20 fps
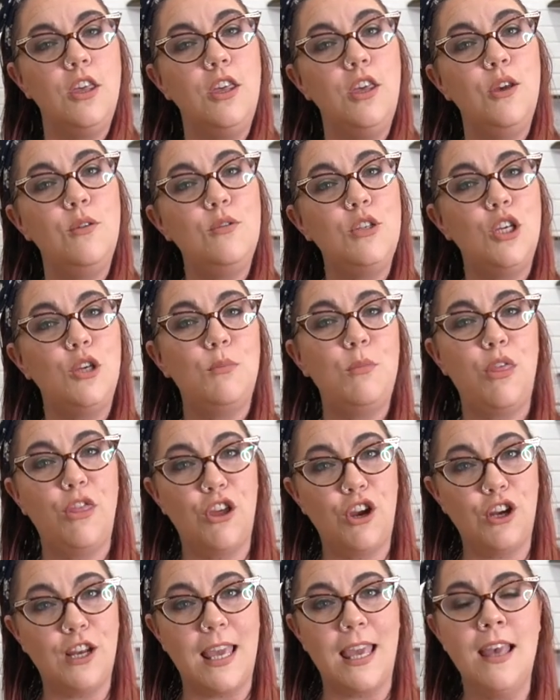YouTube
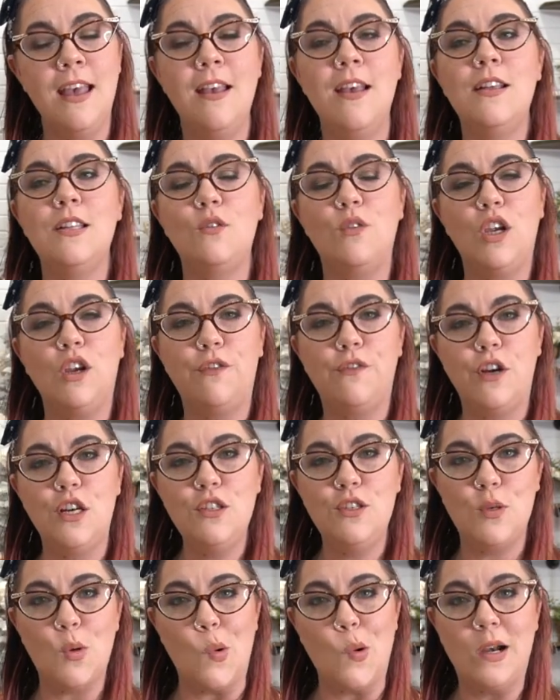thirty. It's for your
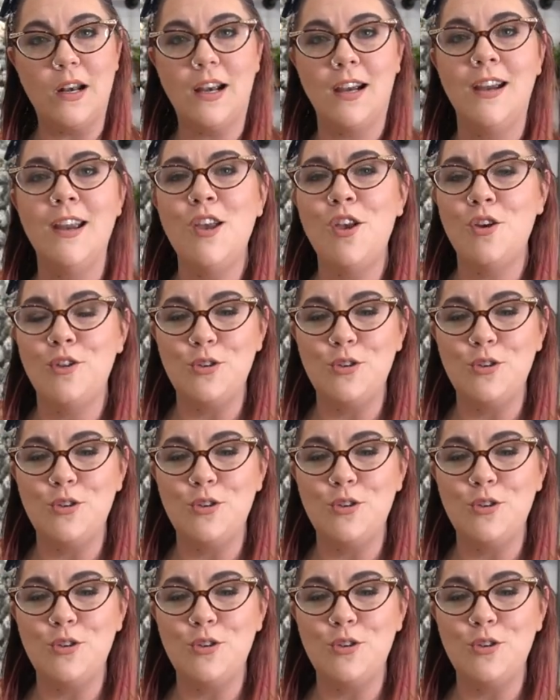first order.